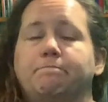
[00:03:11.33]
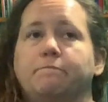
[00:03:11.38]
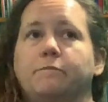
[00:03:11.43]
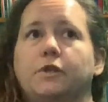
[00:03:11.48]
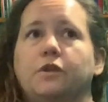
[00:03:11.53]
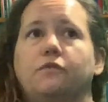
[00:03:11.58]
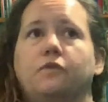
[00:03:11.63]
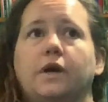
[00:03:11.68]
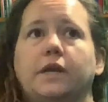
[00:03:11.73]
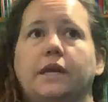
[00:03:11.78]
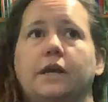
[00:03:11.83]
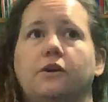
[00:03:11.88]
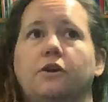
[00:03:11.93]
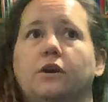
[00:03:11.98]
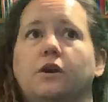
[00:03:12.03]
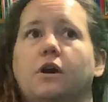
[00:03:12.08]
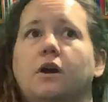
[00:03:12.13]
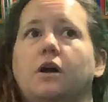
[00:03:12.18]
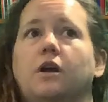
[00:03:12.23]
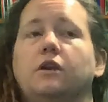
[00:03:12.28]
You've got
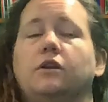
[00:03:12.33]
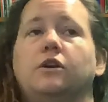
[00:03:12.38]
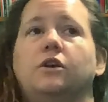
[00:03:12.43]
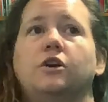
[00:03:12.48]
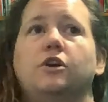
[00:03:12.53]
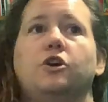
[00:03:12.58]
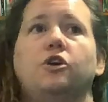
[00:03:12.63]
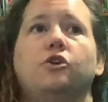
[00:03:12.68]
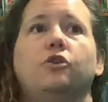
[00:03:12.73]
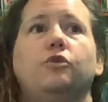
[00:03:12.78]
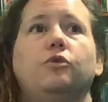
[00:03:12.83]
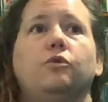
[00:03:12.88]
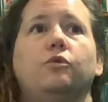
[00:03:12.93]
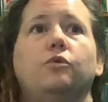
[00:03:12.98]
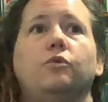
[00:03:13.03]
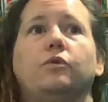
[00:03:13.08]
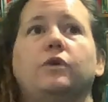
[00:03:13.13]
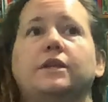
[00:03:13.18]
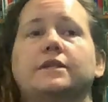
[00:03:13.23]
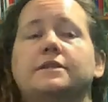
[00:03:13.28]
Aragon,
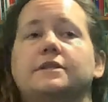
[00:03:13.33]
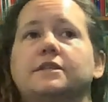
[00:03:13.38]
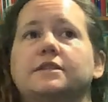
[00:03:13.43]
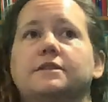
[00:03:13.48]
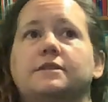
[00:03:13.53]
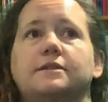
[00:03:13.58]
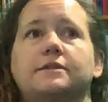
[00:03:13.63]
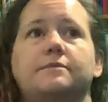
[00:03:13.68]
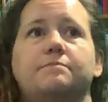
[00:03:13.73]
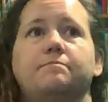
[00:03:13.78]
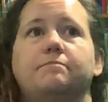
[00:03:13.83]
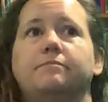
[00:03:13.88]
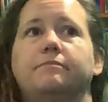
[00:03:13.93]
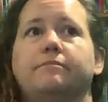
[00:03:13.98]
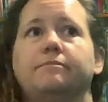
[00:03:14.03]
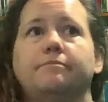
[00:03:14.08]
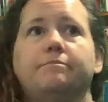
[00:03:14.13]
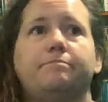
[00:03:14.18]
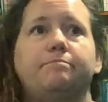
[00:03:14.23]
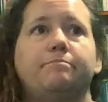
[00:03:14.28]
who gets this
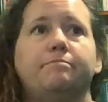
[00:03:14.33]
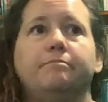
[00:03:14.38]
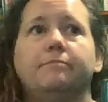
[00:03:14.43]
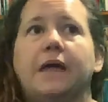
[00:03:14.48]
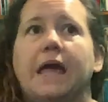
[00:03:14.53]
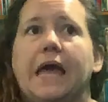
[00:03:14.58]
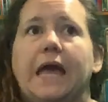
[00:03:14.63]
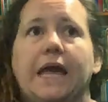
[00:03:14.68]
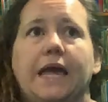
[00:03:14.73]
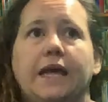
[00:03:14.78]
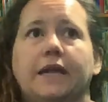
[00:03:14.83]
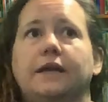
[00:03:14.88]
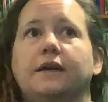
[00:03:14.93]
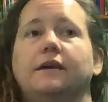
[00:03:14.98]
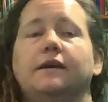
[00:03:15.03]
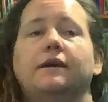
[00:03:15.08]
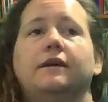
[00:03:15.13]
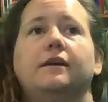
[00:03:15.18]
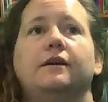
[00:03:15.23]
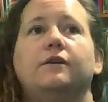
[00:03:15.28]
egg
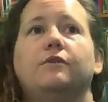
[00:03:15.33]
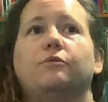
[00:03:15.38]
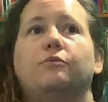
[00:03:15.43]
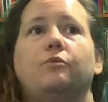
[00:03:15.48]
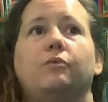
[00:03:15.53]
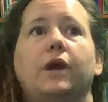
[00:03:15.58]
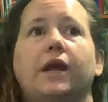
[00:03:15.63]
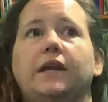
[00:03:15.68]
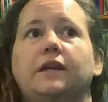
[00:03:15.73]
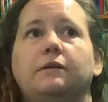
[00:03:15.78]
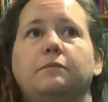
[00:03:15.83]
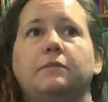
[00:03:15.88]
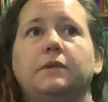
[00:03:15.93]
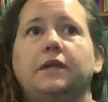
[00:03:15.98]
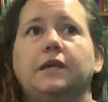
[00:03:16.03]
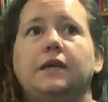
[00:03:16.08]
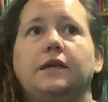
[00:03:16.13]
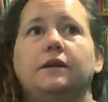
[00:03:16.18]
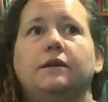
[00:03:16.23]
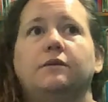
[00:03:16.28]

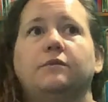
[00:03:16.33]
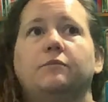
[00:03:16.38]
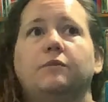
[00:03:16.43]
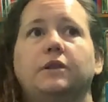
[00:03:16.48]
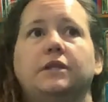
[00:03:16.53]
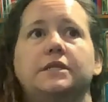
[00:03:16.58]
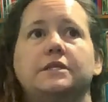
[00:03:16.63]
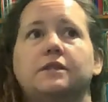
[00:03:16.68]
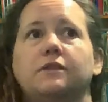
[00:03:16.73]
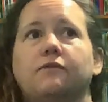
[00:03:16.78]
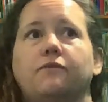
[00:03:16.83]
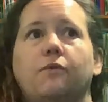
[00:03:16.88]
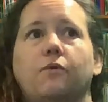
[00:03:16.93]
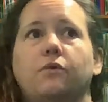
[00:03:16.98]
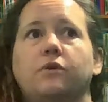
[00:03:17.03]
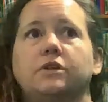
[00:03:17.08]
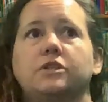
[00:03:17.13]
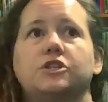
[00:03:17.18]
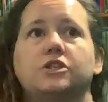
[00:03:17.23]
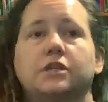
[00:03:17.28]
randomly while he's in the
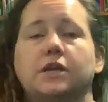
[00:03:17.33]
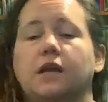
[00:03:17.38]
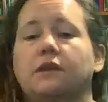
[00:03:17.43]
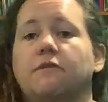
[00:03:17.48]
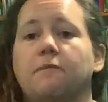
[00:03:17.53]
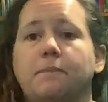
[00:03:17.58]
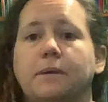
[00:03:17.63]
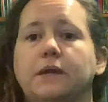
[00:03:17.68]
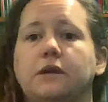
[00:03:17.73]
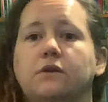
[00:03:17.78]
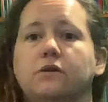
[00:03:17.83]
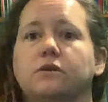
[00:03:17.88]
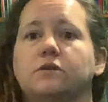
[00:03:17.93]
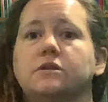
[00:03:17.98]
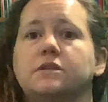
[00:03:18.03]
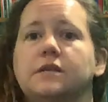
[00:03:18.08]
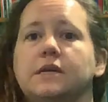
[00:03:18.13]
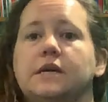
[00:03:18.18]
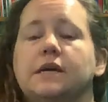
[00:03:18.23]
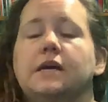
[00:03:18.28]
forest, just kind of
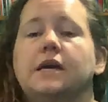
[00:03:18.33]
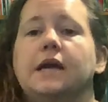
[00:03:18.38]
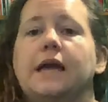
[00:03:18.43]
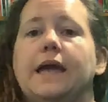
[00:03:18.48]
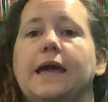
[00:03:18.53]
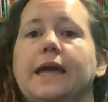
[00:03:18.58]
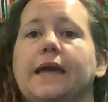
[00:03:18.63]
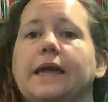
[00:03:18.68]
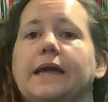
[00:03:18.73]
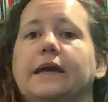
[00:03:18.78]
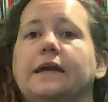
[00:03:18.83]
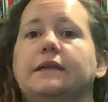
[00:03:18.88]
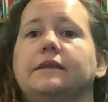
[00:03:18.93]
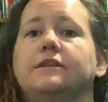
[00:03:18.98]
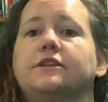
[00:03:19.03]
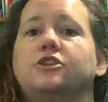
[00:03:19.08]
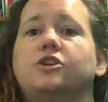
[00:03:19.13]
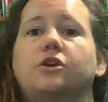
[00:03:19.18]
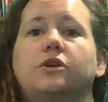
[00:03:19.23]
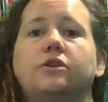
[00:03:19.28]
appears,
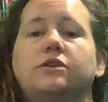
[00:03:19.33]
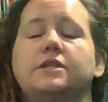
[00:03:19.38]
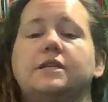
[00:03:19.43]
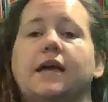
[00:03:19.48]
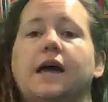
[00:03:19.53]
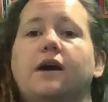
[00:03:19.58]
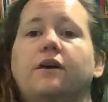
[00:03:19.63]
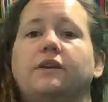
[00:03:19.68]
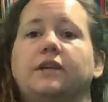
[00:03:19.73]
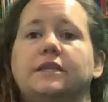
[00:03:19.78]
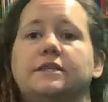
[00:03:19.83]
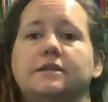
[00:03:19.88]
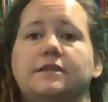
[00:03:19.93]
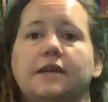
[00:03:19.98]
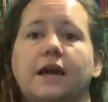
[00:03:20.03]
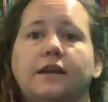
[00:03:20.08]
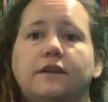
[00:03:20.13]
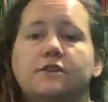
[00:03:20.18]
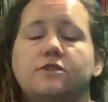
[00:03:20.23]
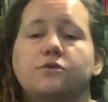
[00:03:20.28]
and turns out it's a
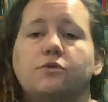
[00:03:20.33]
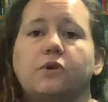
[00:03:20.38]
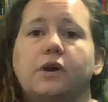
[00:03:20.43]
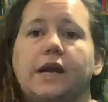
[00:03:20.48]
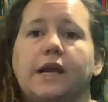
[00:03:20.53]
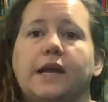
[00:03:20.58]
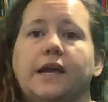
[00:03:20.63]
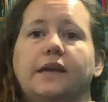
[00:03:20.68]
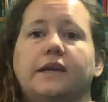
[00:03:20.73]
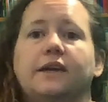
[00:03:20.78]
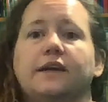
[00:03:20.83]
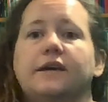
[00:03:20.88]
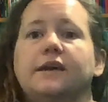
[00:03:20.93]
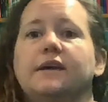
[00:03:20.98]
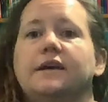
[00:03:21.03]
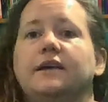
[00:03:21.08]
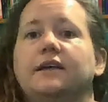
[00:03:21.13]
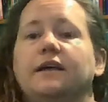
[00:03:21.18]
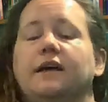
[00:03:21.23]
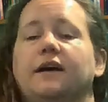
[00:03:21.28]
dinosaur egg.
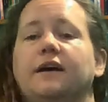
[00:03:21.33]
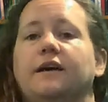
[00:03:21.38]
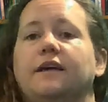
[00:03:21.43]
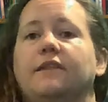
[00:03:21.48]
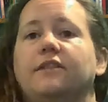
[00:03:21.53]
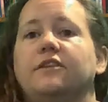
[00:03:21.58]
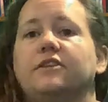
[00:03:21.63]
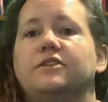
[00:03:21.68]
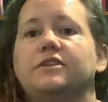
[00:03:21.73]
A